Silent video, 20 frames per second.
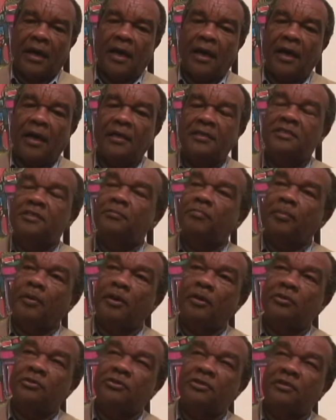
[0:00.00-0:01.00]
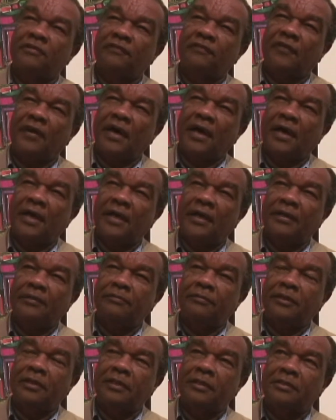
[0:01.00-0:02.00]
I suppose if I
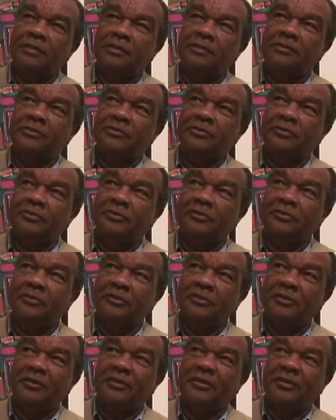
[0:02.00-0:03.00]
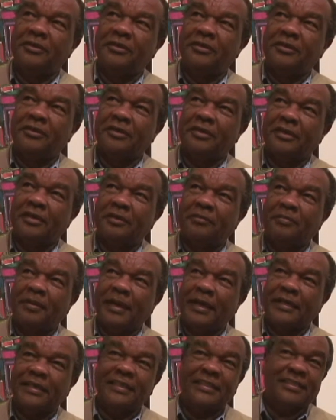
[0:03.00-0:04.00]
were to go
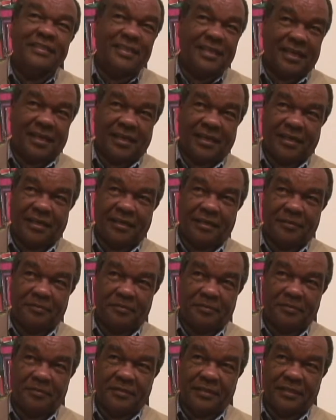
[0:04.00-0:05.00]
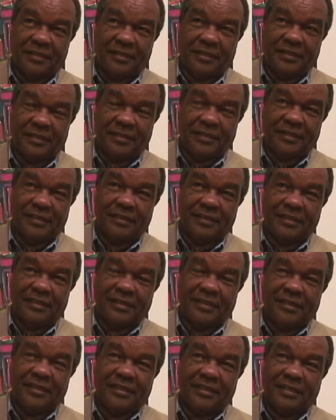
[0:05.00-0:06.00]
back in time,
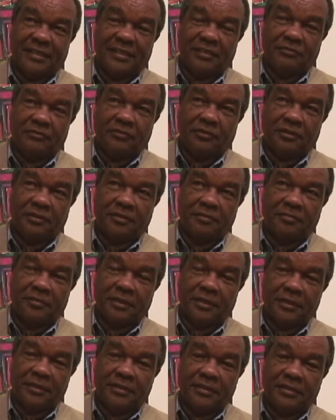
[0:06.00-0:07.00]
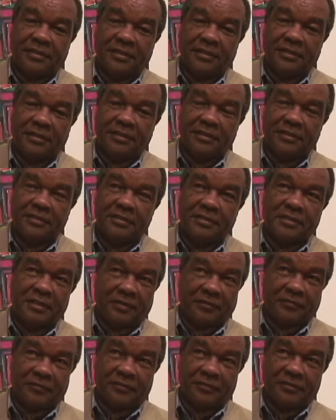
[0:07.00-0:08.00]
I'd want to meet
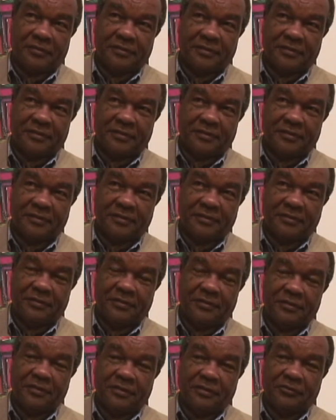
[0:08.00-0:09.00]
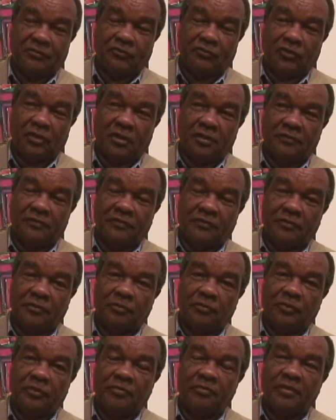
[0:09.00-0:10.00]
several. One of
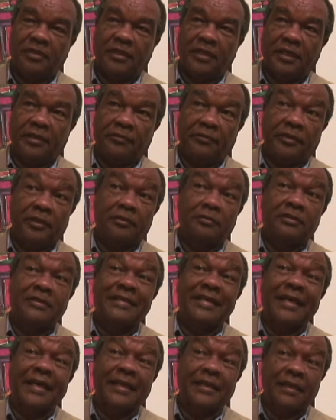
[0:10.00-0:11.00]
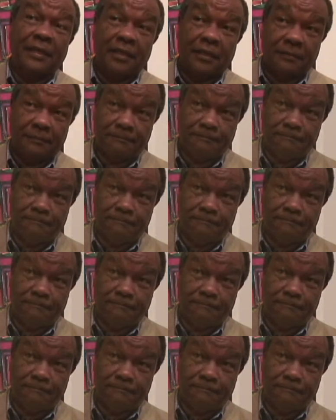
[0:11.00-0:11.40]
whom would be Henry O. Tanner.